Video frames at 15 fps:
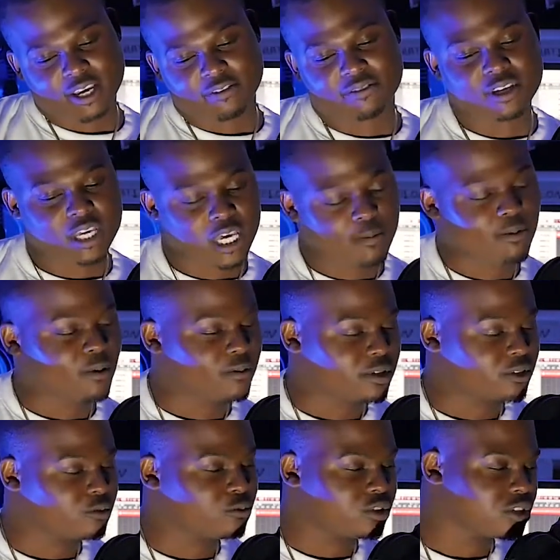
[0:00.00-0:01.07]
If he came out
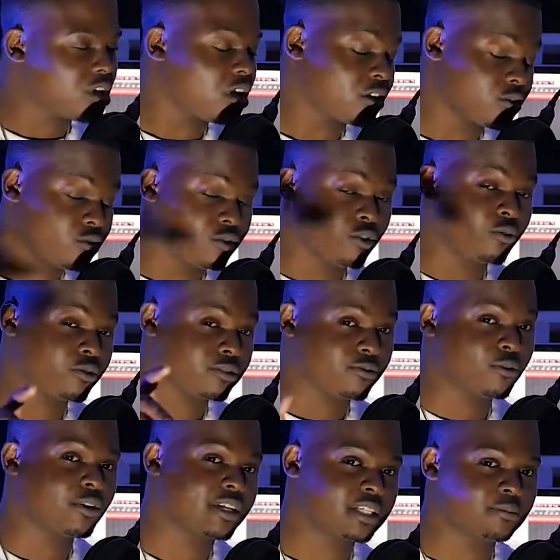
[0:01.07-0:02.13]
with a new song, you'd know his
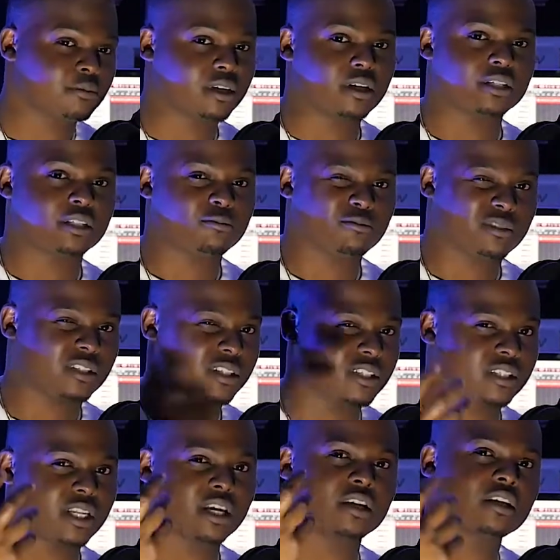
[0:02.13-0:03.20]
voice because he was
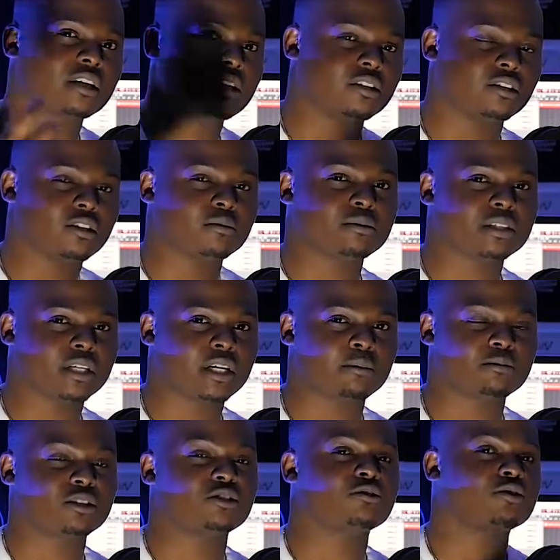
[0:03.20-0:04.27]
distinct. You know what I'm saying?
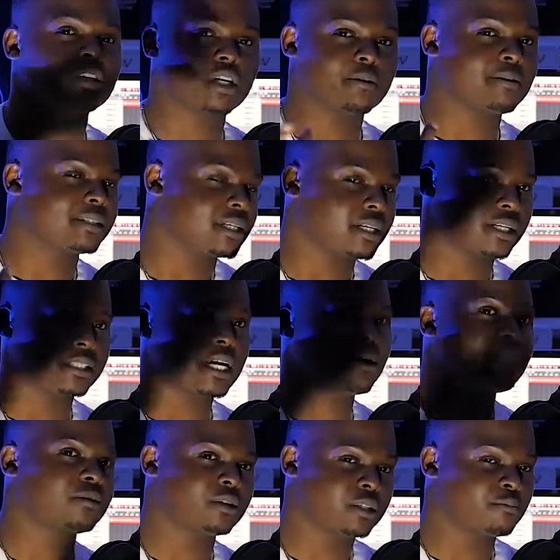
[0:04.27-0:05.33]
I'm just using him as an
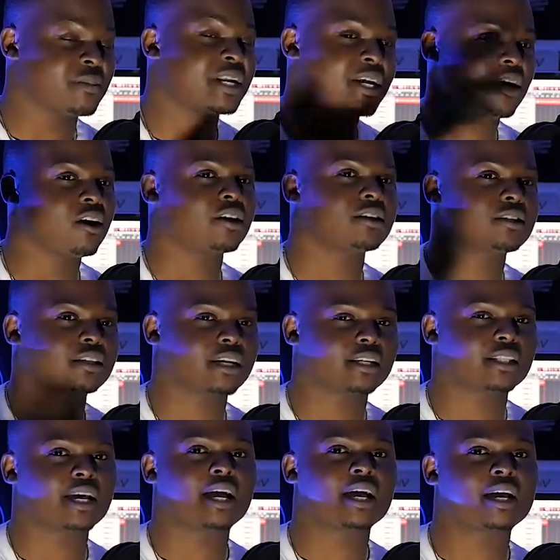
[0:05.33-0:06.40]
example. There's many artists
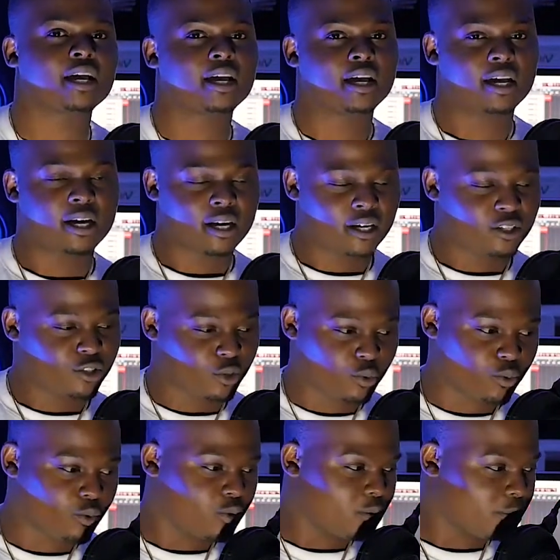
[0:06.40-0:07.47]
like that
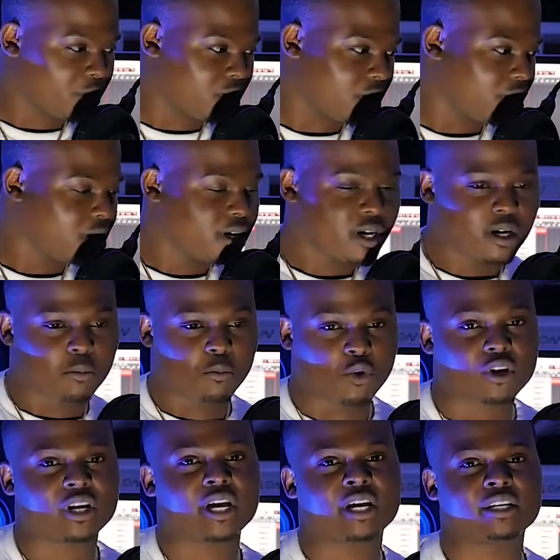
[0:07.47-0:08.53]
too. But
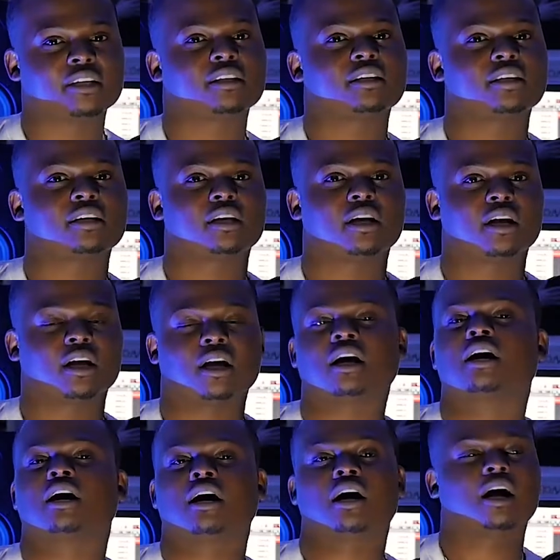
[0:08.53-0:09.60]
more than anything,
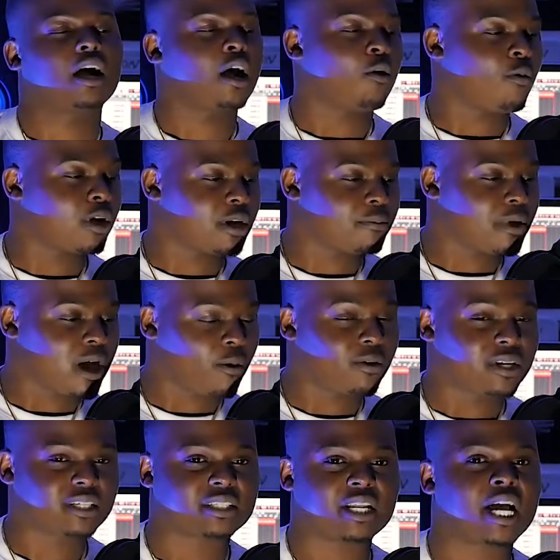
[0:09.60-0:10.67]
I wanna I
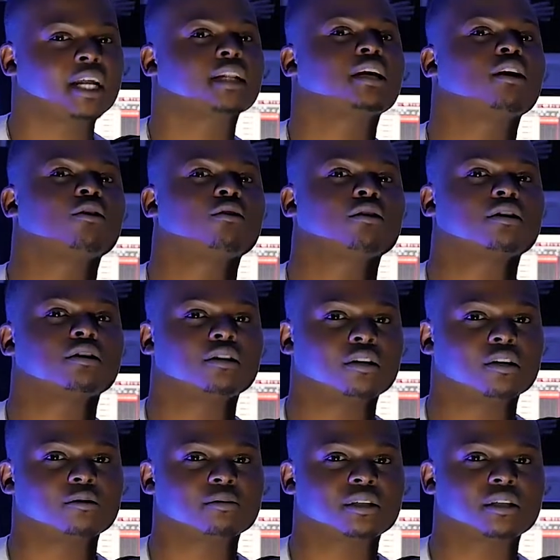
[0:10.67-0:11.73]
wanna stand out. You
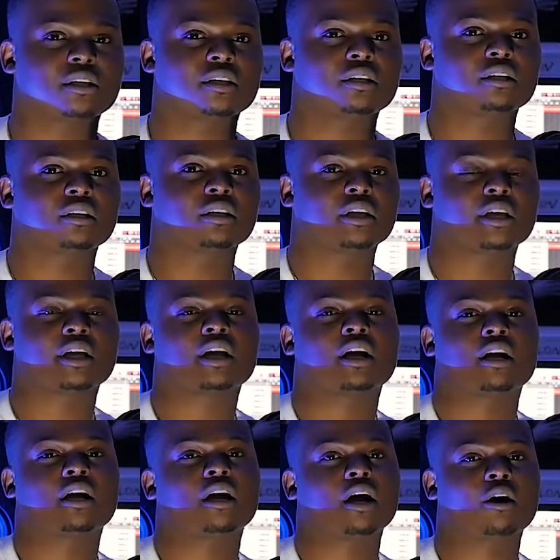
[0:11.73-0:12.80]
know what I'm saying? Like,
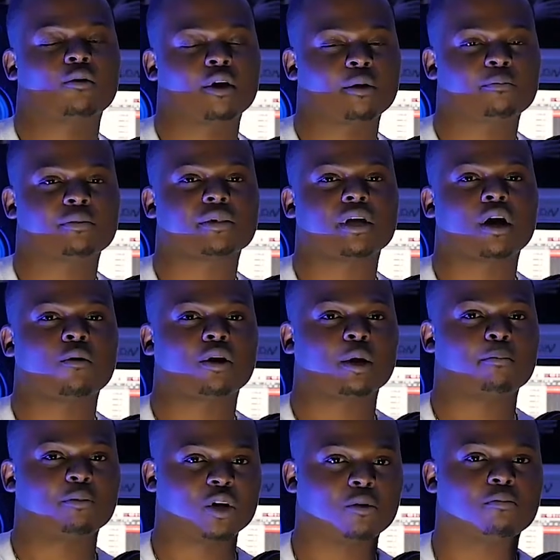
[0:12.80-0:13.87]
I wanna be, I
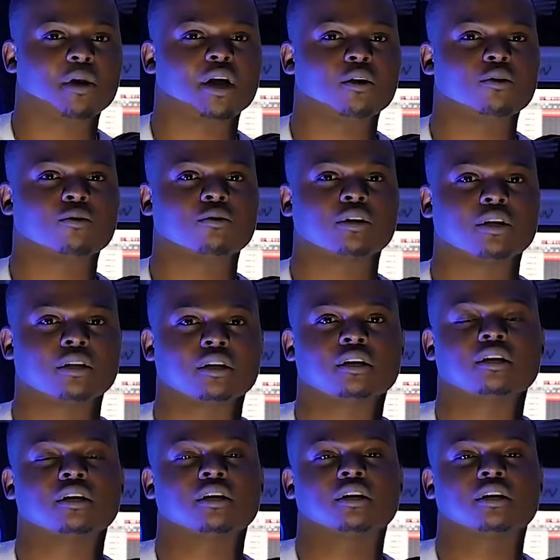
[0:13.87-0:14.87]
wanna build my own, and